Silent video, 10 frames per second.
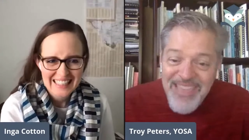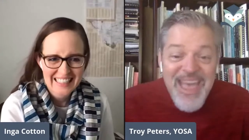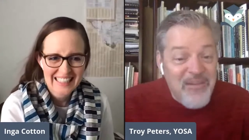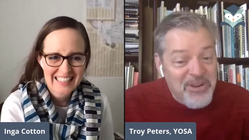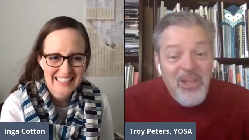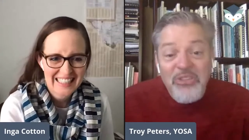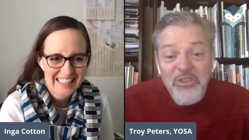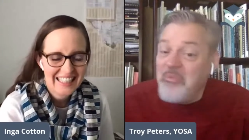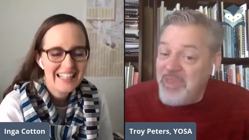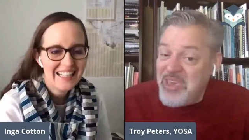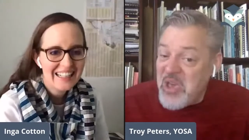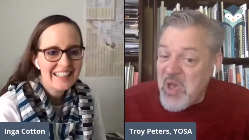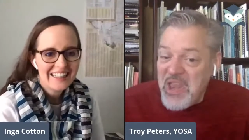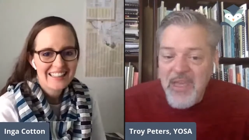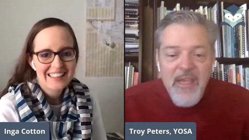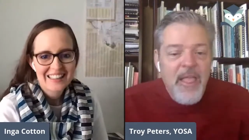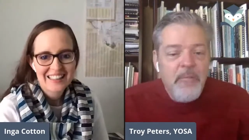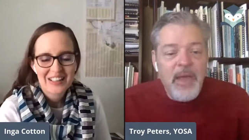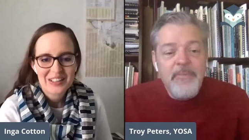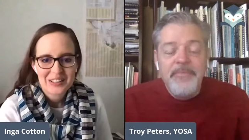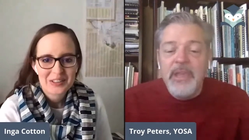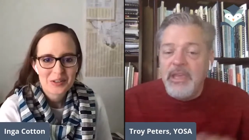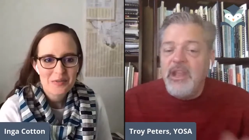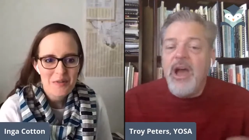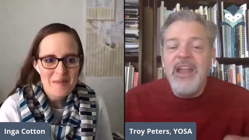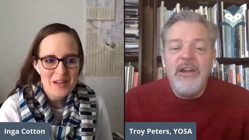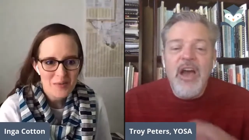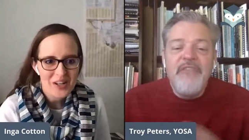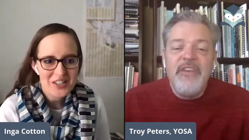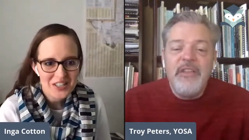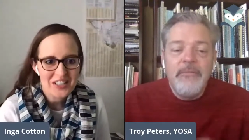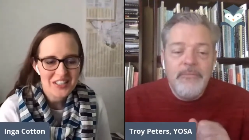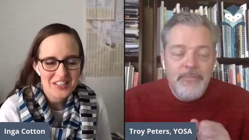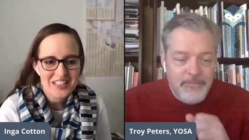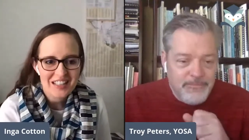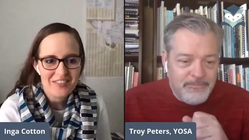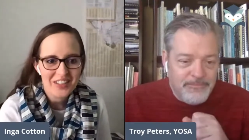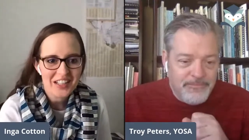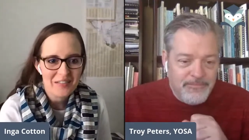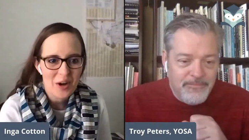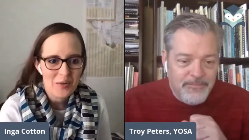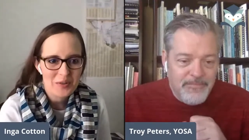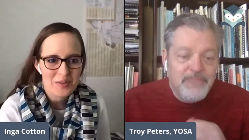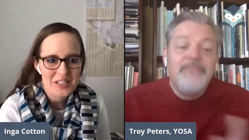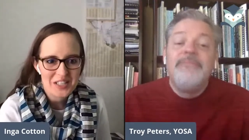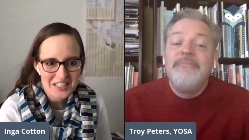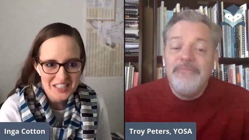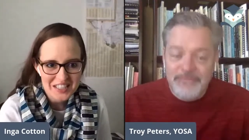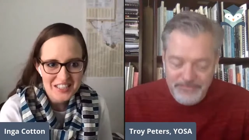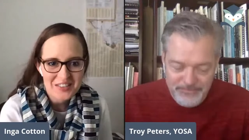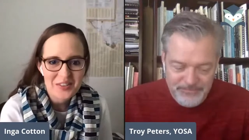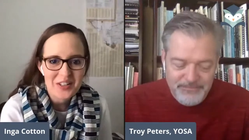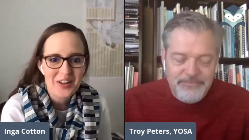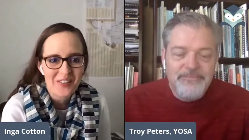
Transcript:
Speaker 1: and that would also be good. But you or know, I don't know. Washing I
Speaker 2: feel, dishes. I feel like I'm always washing dishes because we